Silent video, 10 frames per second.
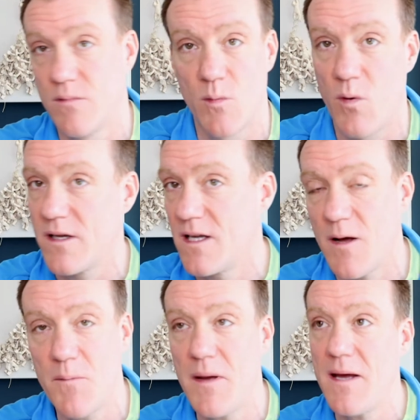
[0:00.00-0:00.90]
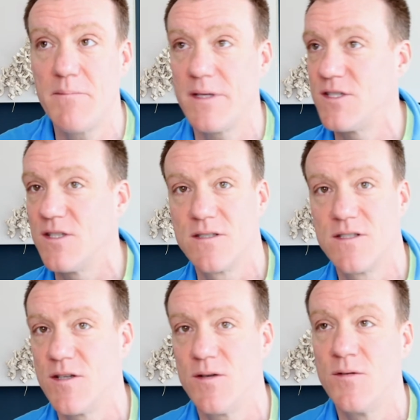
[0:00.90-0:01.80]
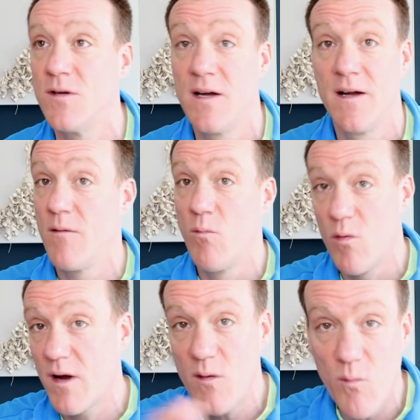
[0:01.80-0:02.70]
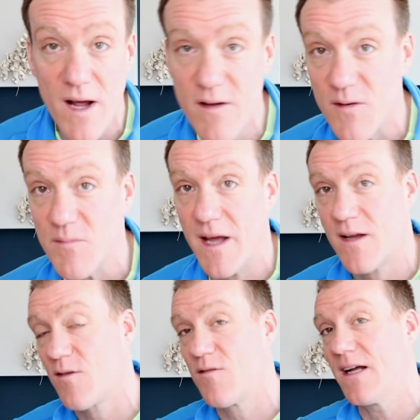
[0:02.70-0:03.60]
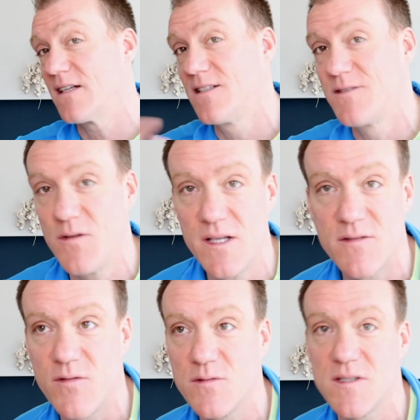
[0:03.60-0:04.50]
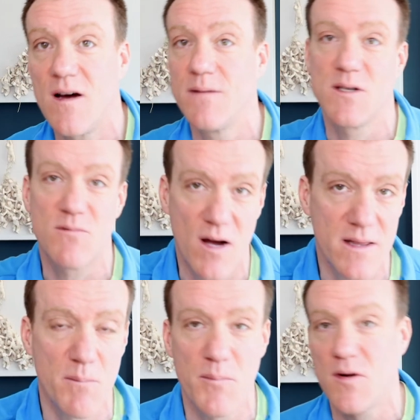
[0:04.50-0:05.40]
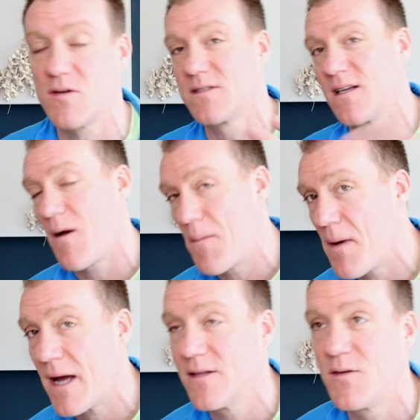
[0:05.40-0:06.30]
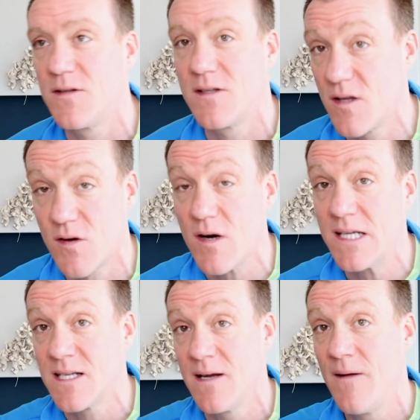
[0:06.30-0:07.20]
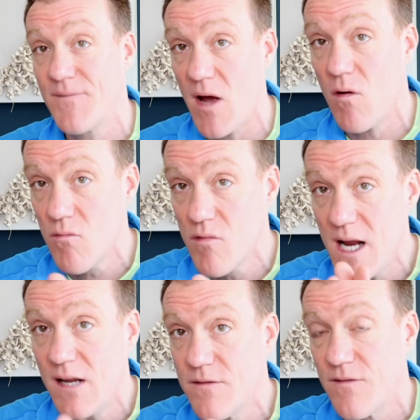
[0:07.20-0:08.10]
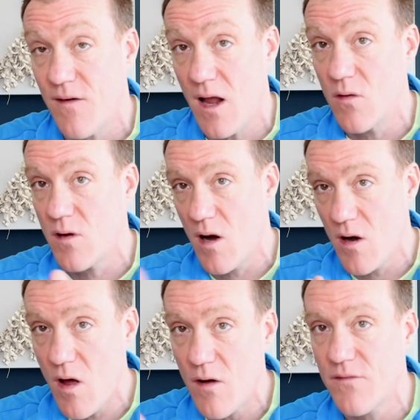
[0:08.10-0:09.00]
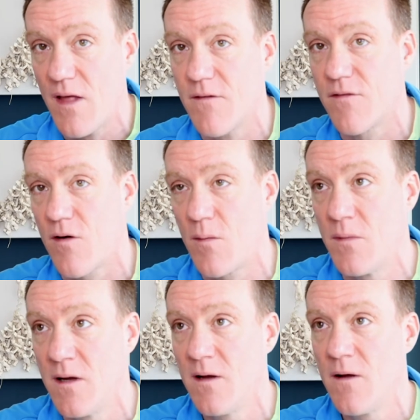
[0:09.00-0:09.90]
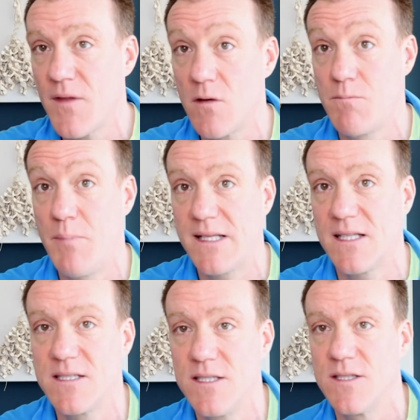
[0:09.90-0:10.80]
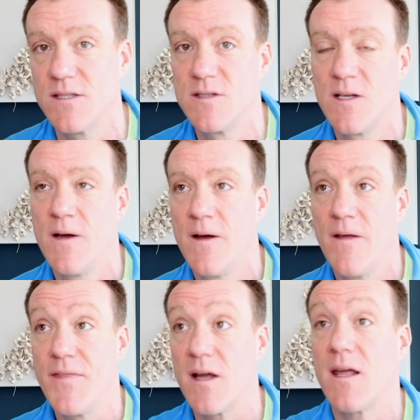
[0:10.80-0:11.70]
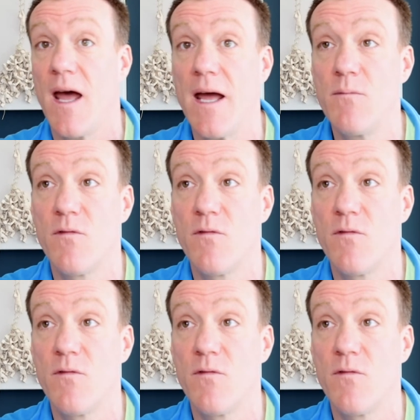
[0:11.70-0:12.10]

the One Year No Beer mission to walking away from that career to do this full time, to writing the books, to going back and doing the degrees. That all really flowed, a lot of that, from those big decisions that came